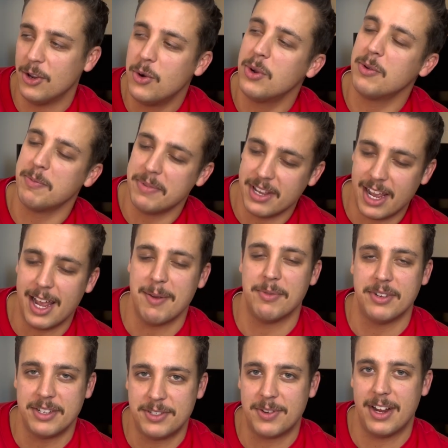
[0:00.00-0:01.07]
No one would be able
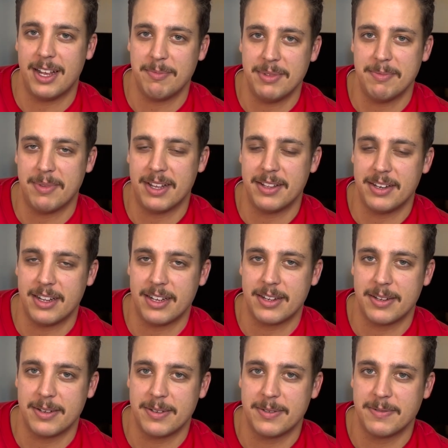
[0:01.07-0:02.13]
to drag me by the
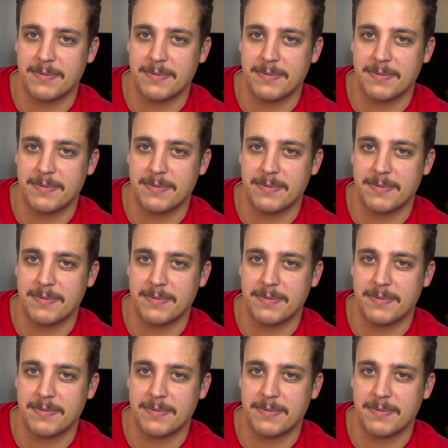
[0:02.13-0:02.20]
neck.